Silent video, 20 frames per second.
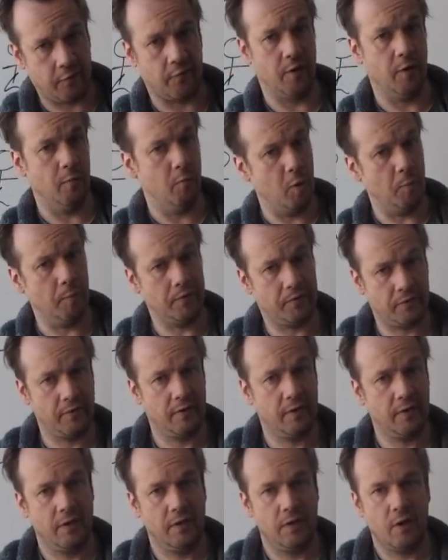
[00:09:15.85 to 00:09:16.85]
for a moment.
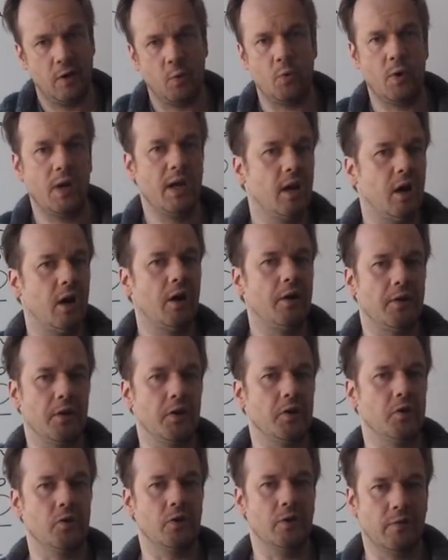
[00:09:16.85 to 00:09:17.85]
We are the
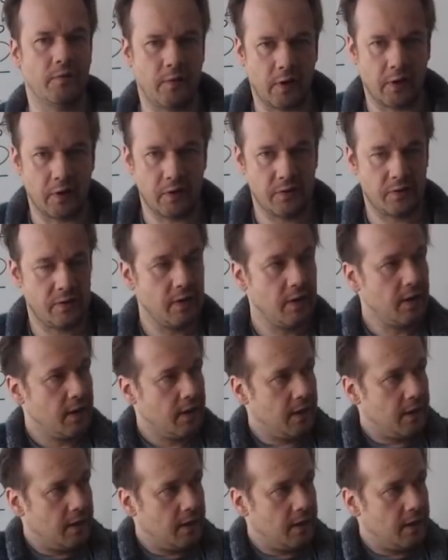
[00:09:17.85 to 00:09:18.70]
universe